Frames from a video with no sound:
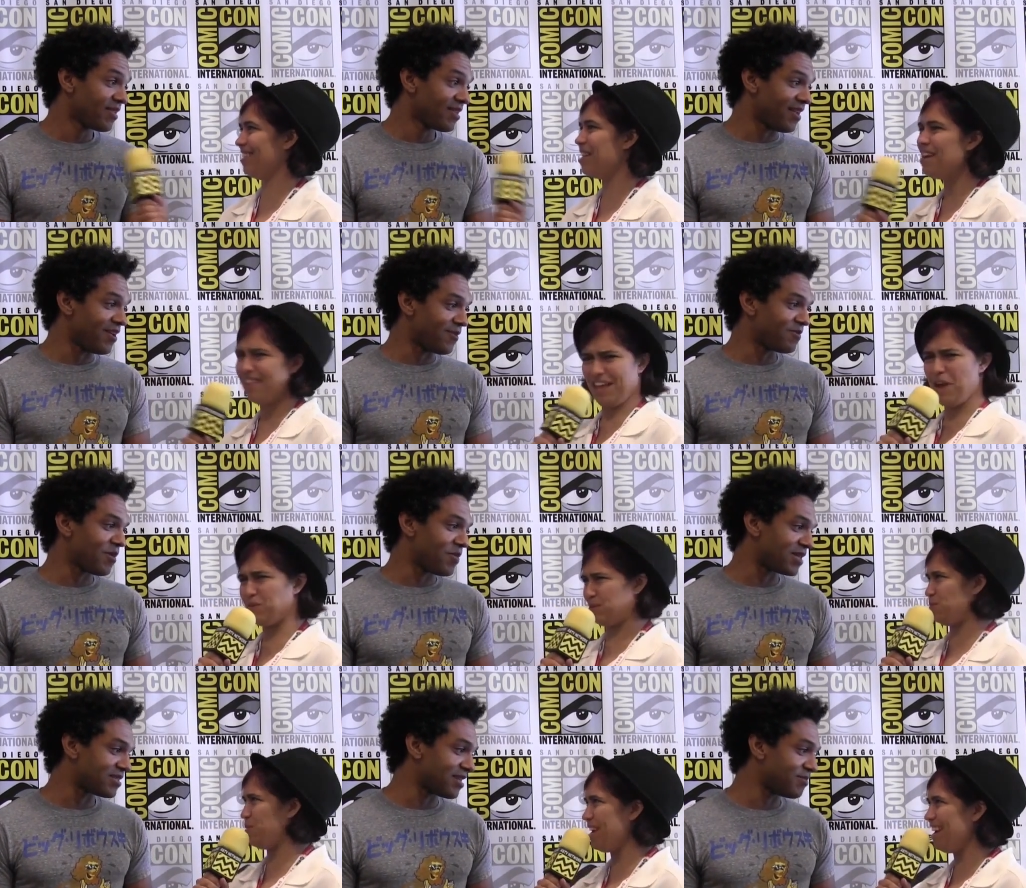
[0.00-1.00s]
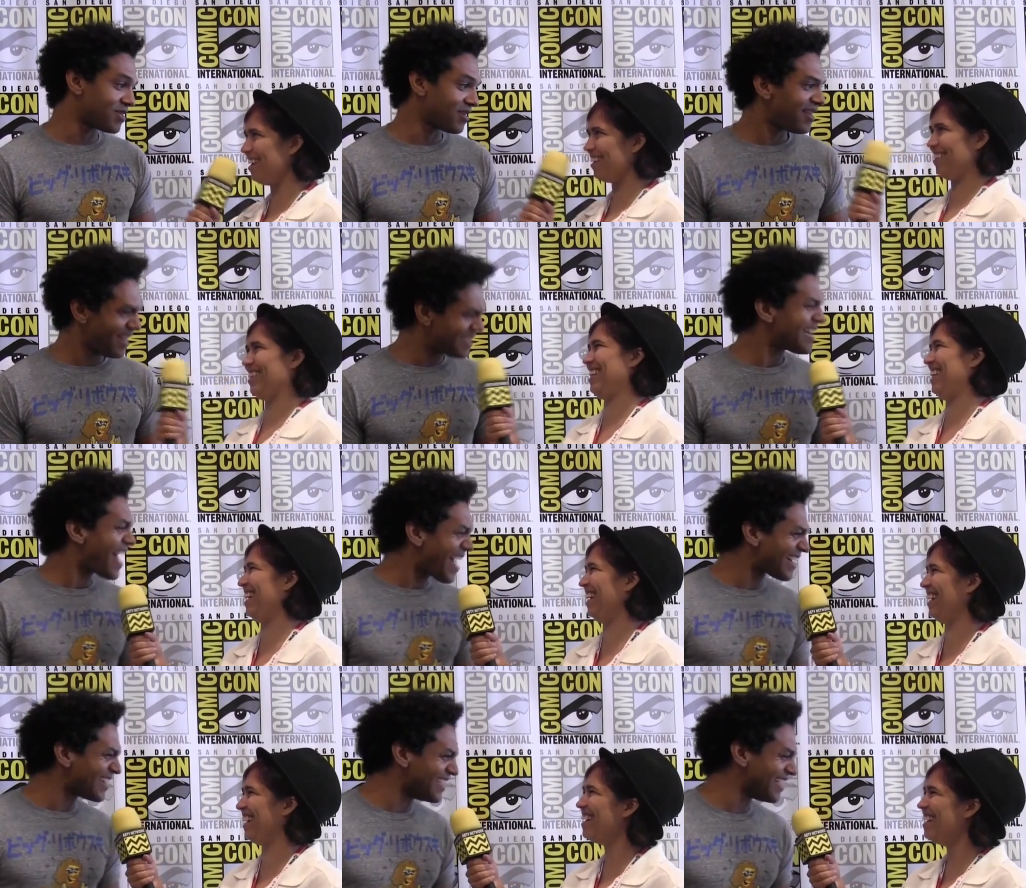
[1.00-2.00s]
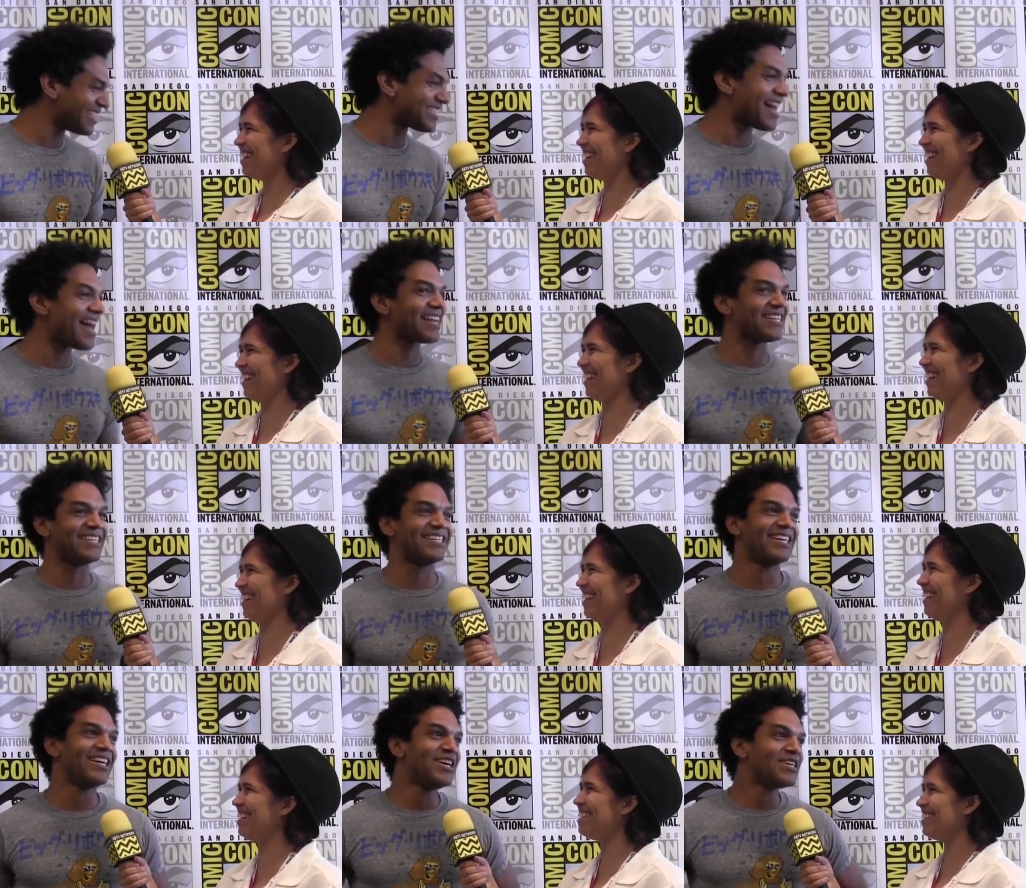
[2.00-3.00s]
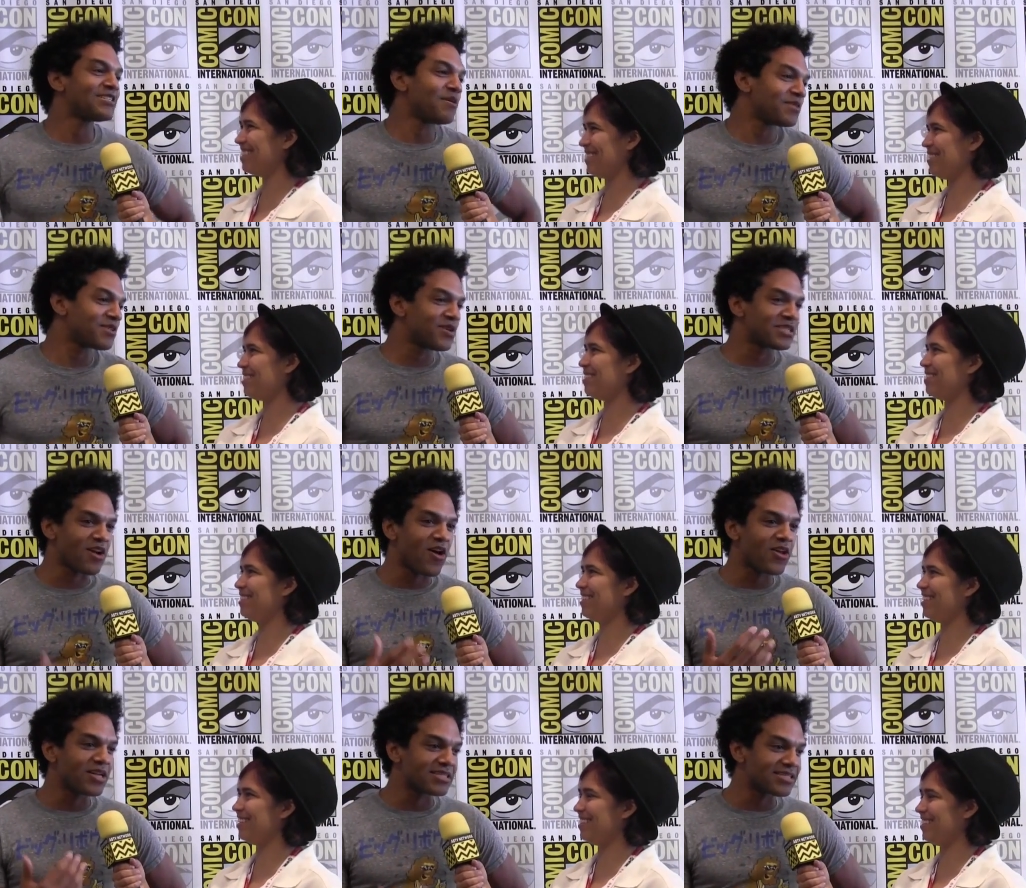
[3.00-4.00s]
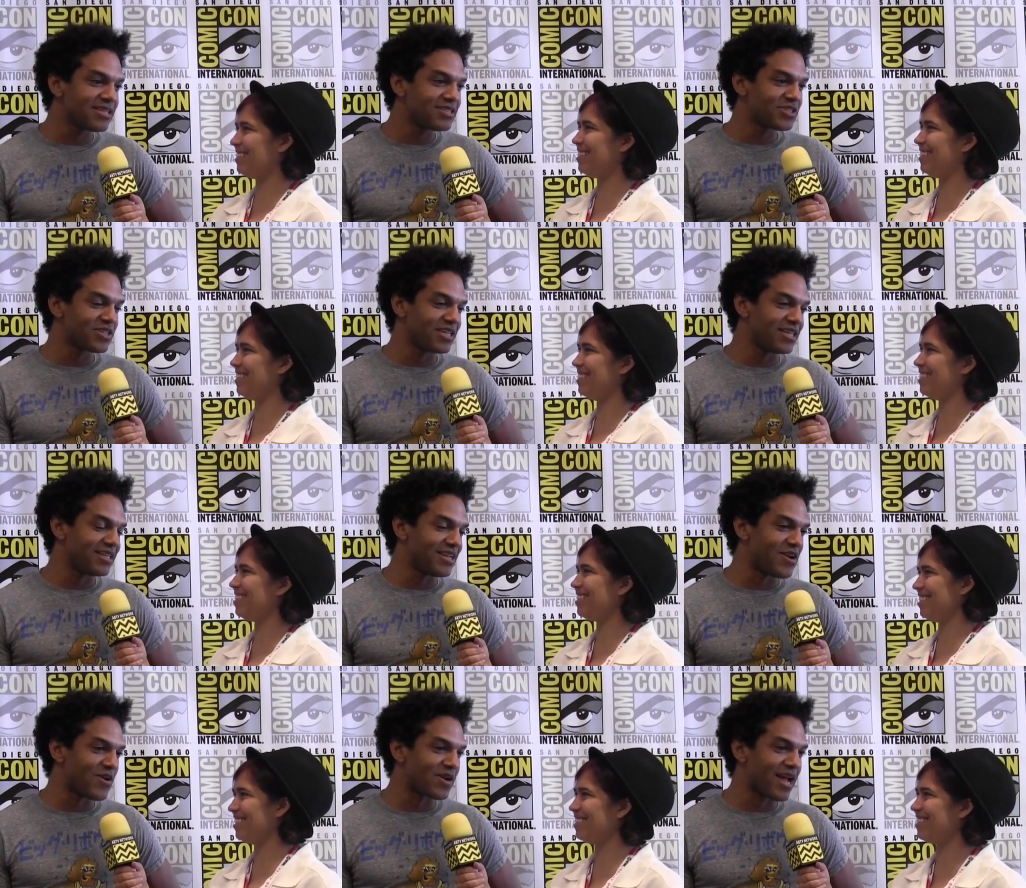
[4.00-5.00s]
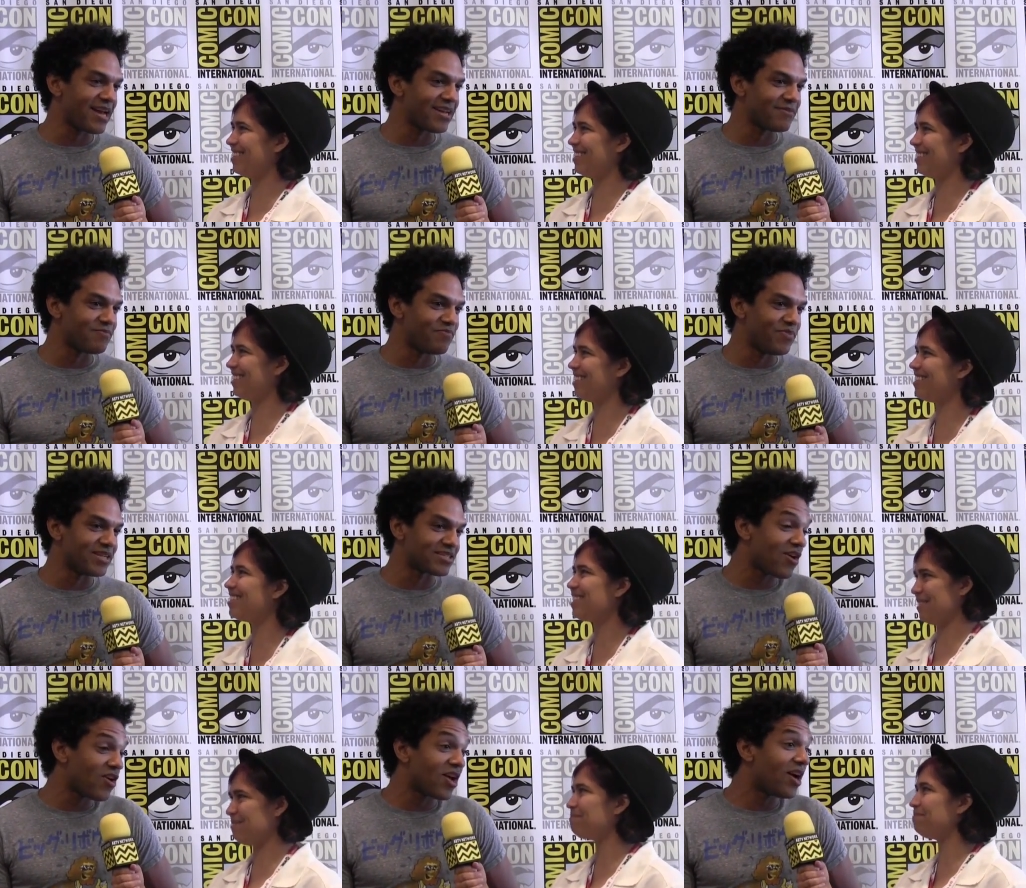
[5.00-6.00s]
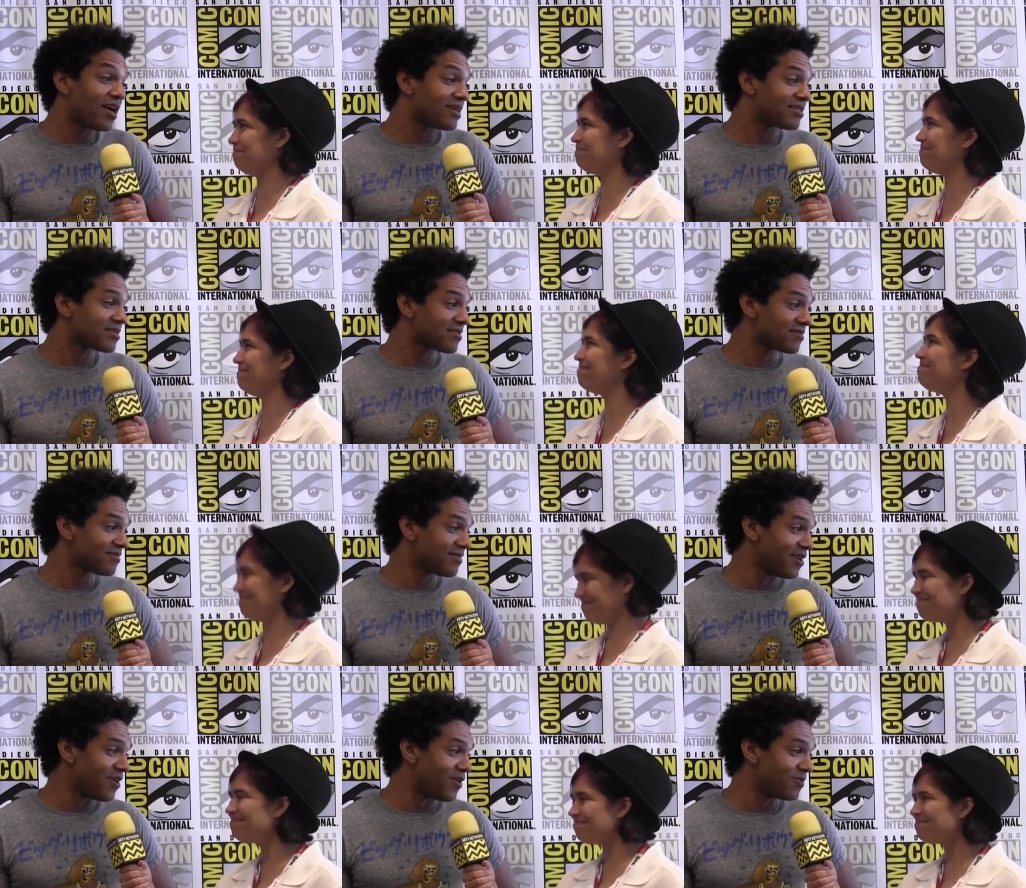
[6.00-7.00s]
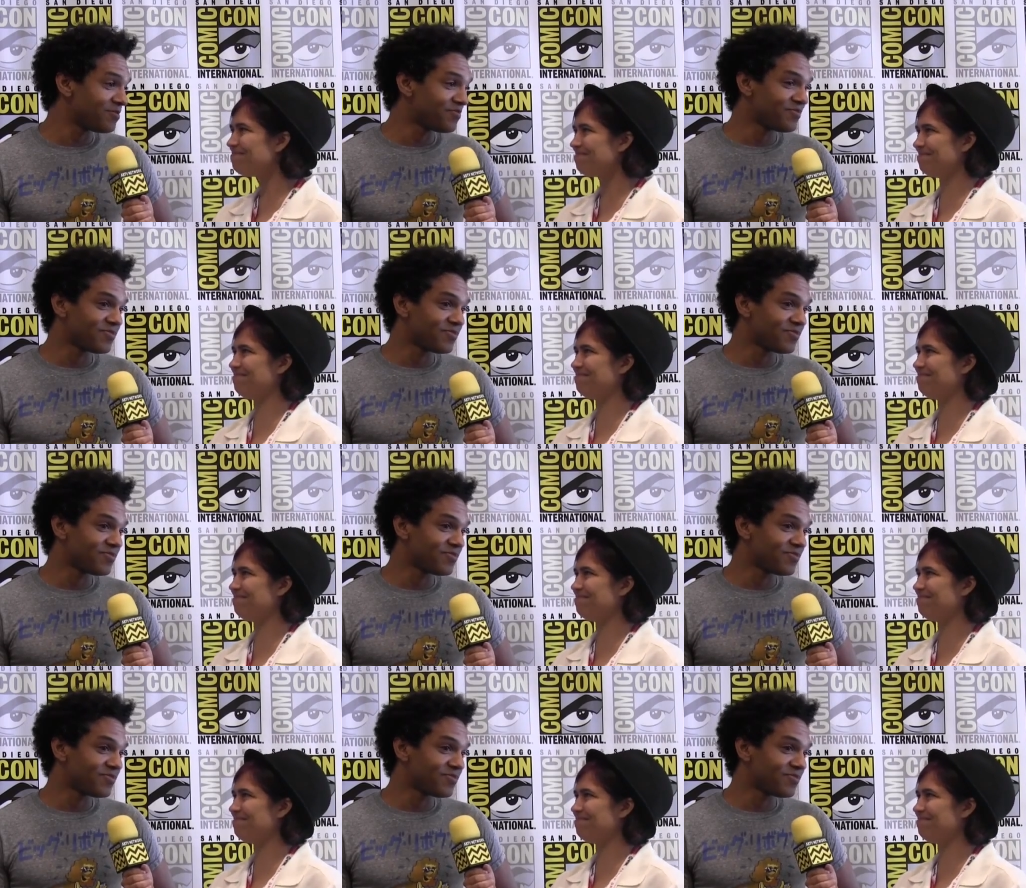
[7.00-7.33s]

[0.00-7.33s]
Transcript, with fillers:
Speaker 1: You know, that was weird. Exactly, exactly so so it's all essentially you know kind of it's all us you know